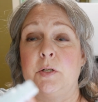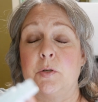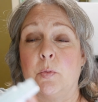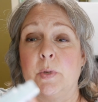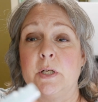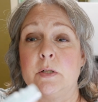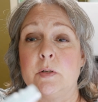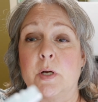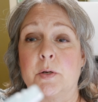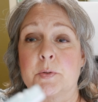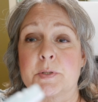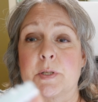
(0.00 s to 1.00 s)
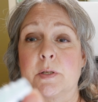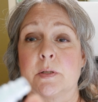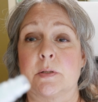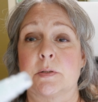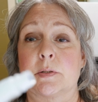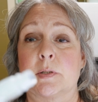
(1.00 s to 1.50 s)
between
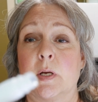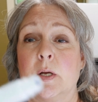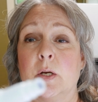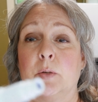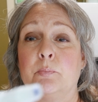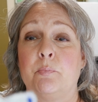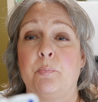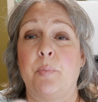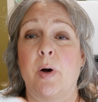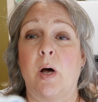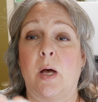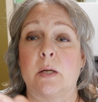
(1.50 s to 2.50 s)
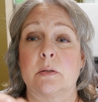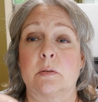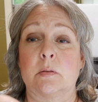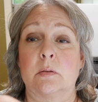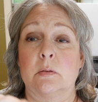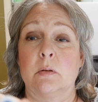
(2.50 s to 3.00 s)
doses,
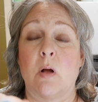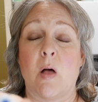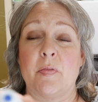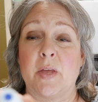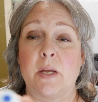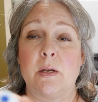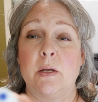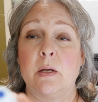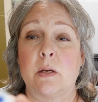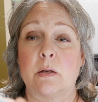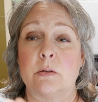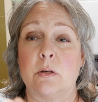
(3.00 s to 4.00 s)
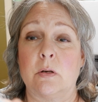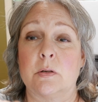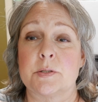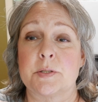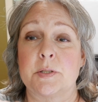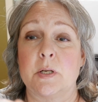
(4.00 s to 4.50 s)
but on the end
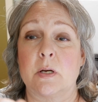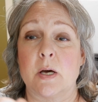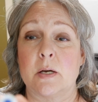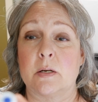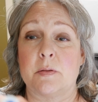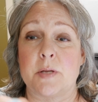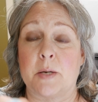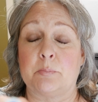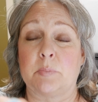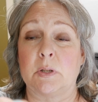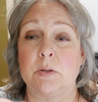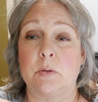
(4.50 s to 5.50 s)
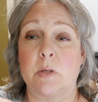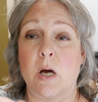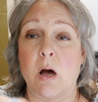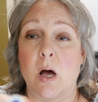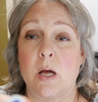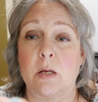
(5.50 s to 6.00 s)
you can see kind of that blue
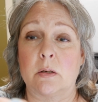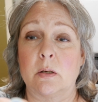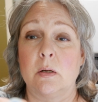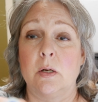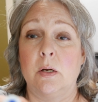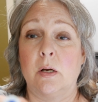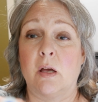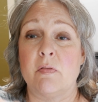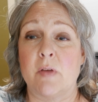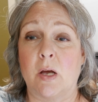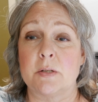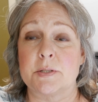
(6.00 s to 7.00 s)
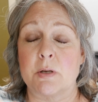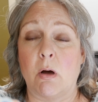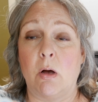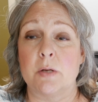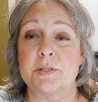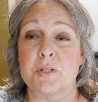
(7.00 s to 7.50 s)
dot, and that's
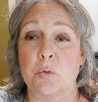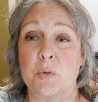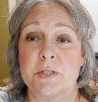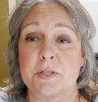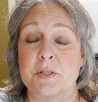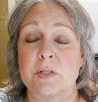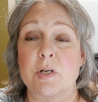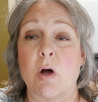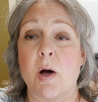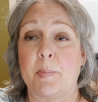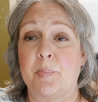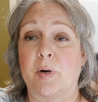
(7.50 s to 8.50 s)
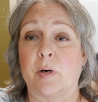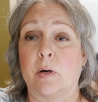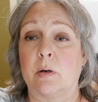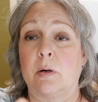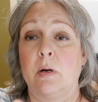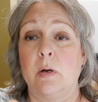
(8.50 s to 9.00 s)
also a
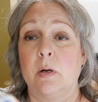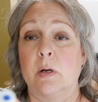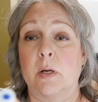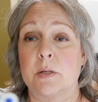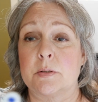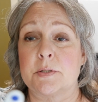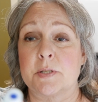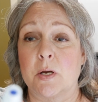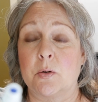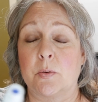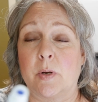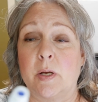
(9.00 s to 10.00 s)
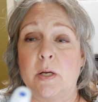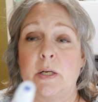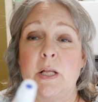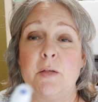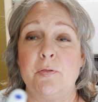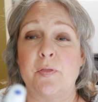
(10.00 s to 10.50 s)
stopper. And so
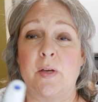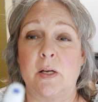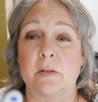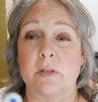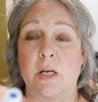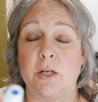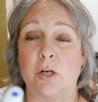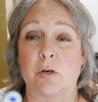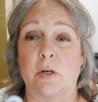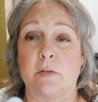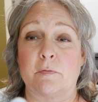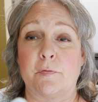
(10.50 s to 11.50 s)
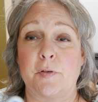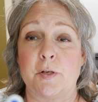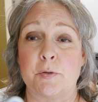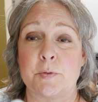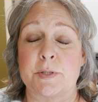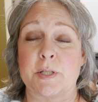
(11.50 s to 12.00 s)
anything that you're
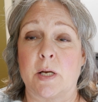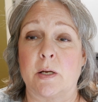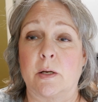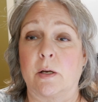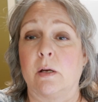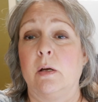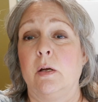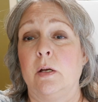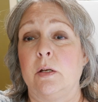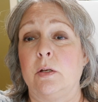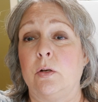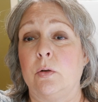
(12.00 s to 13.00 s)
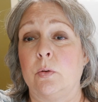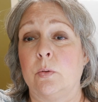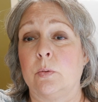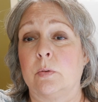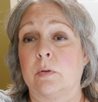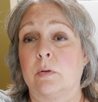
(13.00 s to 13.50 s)
infusing,
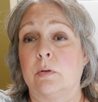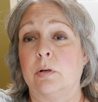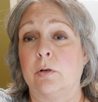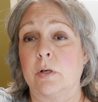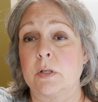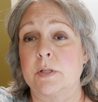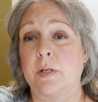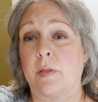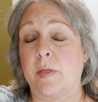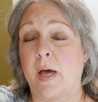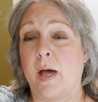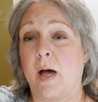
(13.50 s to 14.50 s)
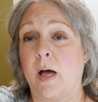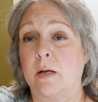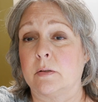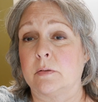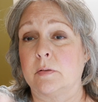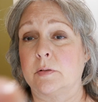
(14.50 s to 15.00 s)
you hook to
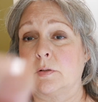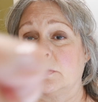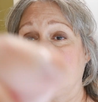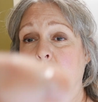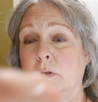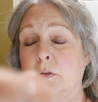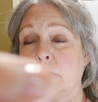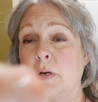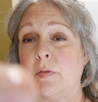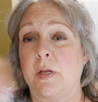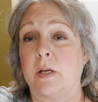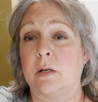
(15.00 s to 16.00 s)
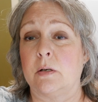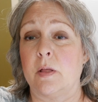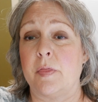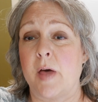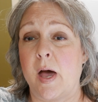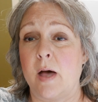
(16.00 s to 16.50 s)
that, hook to the
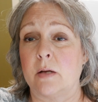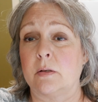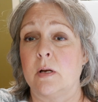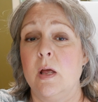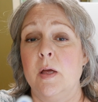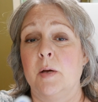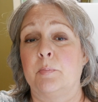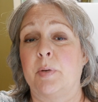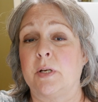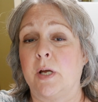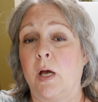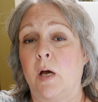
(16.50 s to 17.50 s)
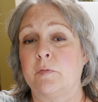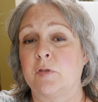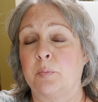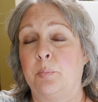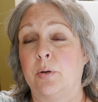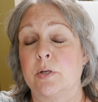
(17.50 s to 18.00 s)
end of that, but you
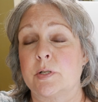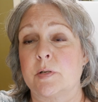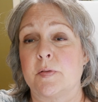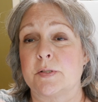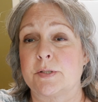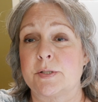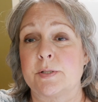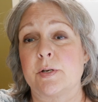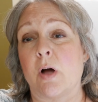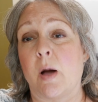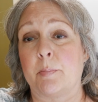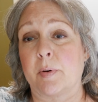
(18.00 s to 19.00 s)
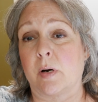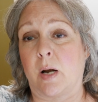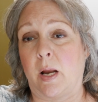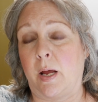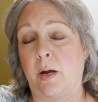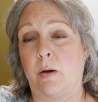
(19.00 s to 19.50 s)
have to push the
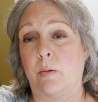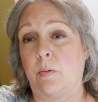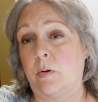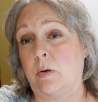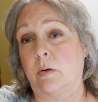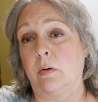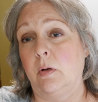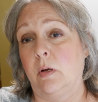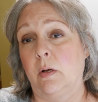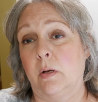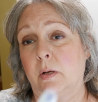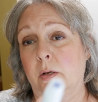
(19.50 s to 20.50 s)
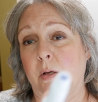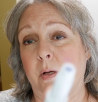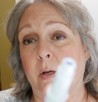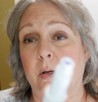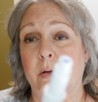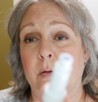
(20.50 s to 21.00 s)
stopper down,
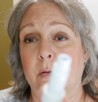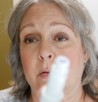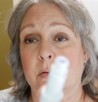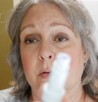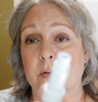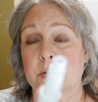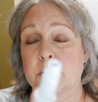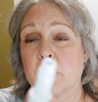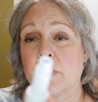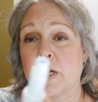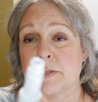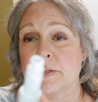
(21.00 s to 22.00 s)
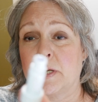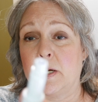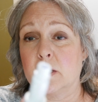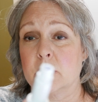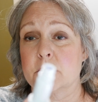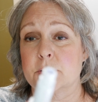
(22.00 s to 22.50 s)
and so
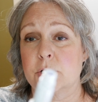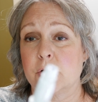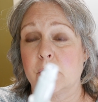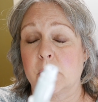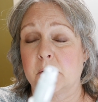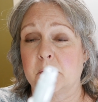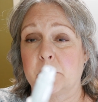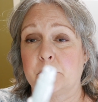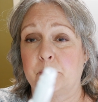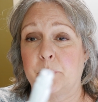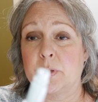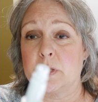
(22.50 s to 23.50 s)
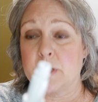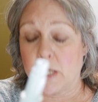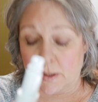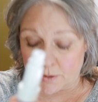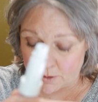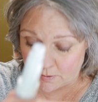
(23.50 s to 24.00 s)
that's an extra
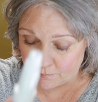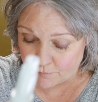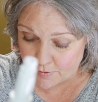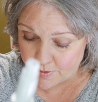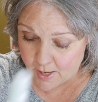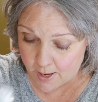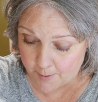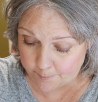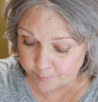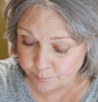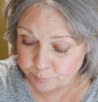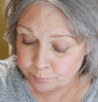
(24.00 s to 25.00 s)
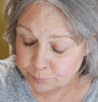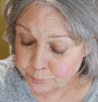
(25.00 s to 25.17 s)
protection for that.